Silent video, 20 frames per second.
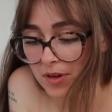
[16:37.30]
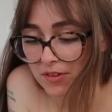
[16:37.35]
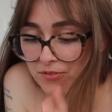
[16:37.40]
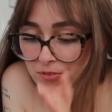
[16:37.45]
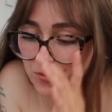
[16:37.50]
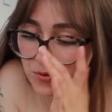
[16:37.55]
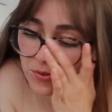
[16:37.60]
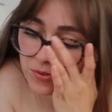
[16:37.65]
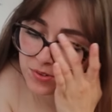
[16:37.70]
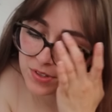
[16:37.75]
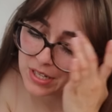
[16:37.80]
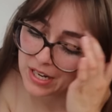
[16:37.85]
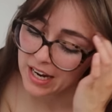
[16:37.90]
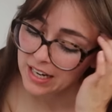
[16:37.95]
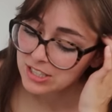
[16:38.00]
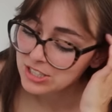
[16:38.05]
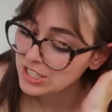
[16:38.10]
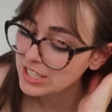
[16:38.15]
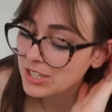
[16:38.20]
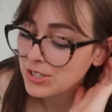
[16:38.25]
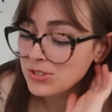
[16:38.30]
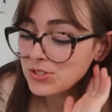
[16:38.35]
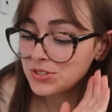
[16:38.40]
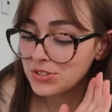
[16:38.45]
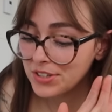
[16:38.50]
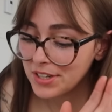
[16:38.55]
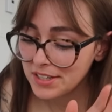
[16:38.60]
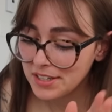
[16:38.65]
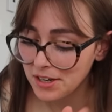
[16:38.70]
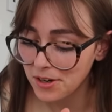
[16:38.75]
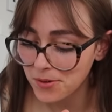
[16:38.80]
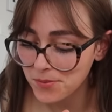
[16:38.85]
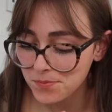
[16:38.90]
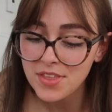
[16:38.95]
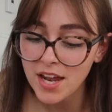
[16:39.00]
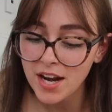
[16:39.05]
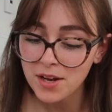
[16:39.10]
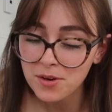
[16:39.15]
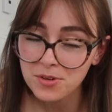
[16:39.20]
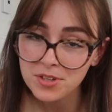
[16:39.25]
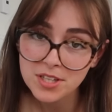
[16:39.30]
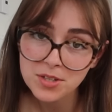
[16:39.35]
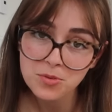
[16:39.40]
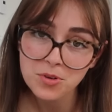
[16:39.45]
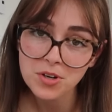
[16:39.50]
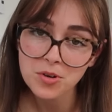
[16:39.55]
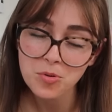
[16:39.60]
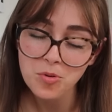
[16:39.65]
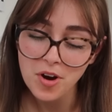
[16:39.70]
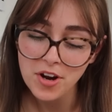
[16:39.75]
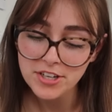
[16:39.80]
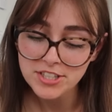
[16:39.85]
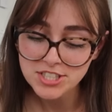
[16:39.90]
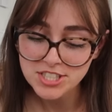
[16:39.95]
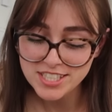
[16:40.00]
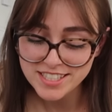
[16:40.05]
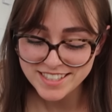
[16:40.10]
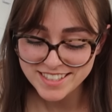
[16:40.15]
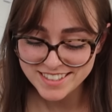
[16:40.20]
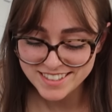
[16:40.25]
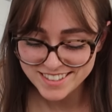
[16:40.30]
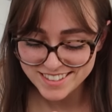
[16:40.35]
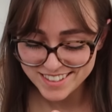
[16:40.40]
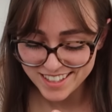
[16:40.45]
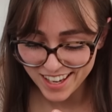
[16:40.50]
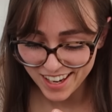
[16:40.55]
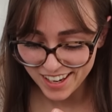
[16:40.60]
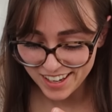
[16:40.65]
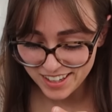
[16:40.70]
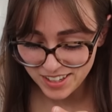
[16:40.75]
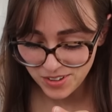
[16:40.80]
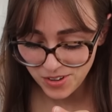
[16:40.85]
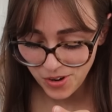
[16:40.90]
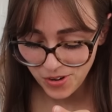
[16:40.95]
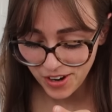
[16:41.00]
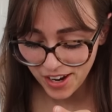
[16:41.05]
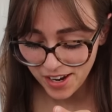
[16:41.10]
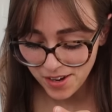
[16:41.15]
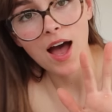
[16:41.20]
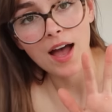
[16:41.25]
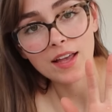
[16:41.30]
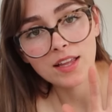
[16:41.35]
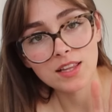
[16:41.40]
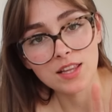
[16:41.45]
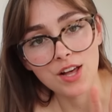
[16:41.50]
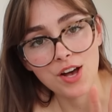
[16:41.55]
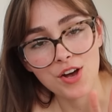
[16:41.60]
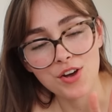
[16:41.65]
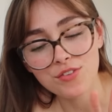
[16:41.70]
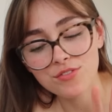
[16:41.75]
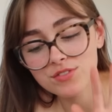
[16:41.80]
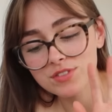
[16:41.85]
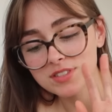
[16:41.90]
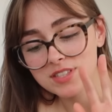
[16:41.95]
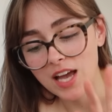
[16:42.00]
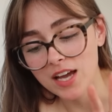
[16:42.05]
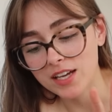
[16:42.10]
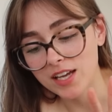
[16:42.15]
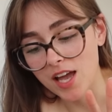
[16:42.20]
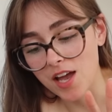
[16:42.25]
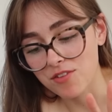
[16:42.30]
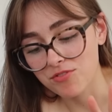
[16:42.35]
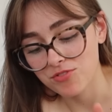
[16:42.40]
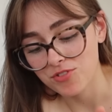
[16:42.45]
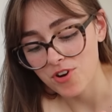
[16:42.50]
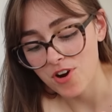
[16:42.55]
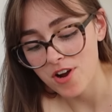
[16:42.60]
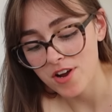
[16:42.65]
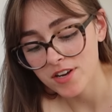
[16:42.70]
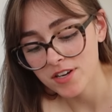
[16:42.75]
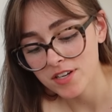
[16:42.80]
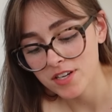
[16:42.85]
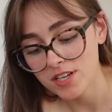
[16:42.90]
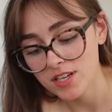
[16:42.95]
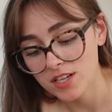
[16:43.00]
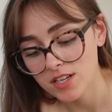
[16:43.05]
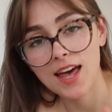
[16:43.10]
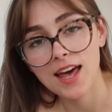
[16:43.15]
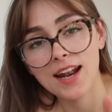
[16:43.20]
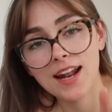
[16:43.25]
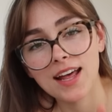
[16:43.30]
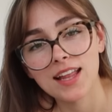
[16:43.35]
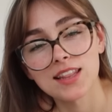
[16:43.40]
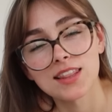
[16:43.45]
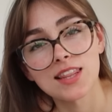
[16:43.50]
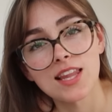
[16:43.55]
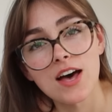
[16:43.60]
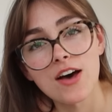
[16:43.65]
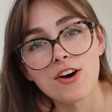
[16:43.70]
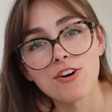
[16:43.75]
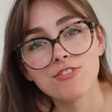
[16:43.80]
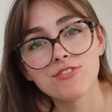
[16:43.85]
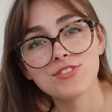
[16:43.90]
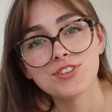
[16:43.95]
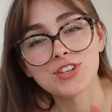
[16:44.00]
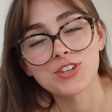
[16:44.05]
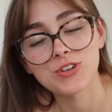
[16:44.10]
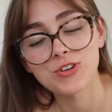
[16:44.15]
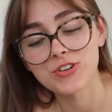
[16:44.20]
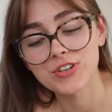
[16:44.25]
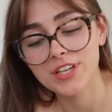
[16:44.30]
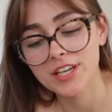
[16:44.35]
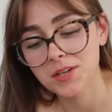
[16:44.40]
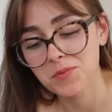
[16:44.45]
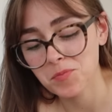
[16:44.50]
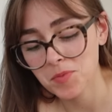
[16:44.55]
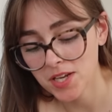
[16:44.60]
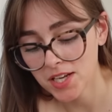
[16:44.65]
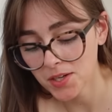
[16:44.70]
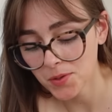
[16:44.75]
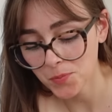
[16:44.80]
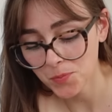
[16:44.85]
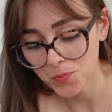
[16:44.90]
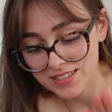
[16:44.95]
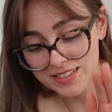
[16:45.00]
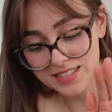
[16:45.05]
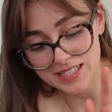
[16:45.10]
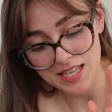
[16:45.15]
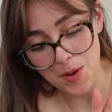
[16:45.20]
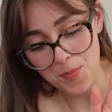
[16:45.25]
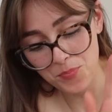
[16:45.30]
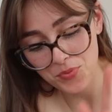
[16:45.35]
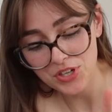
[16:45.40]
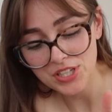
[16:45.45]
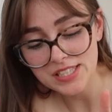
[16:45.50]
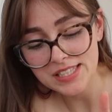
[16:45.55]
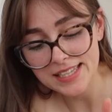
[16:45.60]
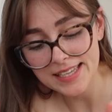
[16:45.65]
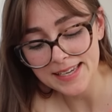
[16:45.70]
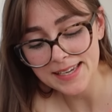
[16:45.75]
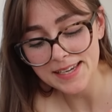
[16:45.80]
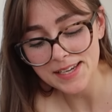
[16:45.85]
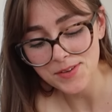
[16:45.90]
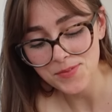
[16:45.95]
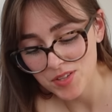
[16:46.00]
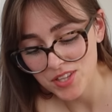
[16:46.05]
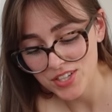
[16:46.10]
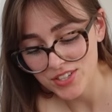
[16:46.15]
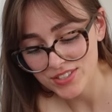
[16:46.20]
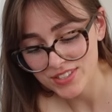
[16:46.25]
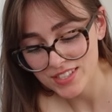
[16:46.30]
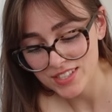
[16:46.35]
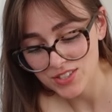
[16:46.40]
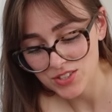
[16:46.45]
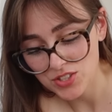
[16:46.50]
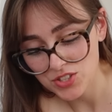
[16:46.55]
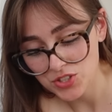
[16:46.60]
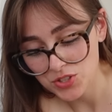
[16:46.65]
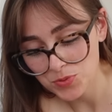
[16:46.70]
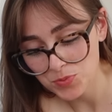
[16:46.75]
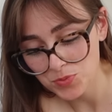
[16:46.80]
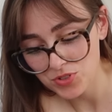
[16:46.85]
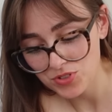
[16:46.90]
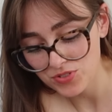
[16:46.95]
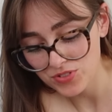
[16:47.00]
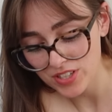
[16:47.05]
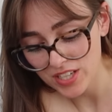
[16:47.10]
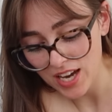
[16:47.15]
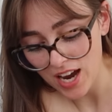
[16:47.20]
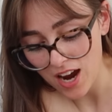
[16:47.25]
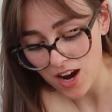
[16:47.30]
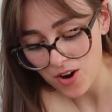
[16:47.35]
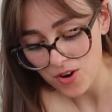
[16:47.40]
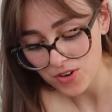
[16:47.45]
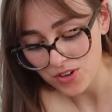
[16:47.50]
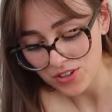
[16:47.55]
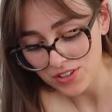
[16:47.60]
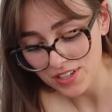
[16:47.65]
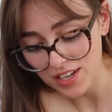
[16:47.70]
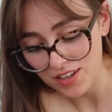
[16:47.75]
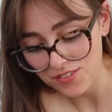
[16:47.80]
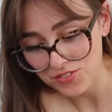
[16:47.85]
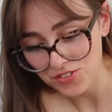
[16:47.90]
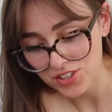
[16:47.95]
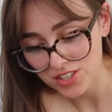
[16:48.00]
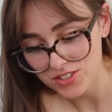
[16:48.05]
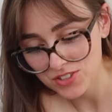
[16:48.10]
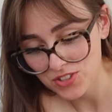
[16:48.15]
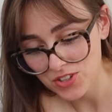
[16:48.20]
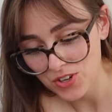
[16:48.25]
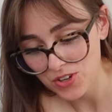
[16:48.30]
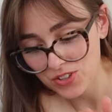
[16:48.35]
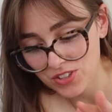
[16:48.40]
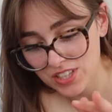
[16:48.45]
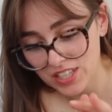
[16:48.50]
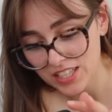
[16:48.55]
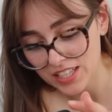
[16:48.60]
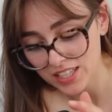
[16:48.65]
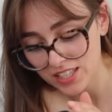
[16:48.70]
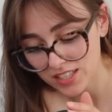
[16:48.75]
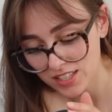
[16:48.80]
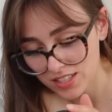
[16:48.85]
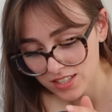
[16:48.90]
my phone. Actually, I'll do it right now. That I really wanna watch. It's like, okay, I love Zac Efron and I love Nicole Kidman separately, but there's this new movie out on Netflix called like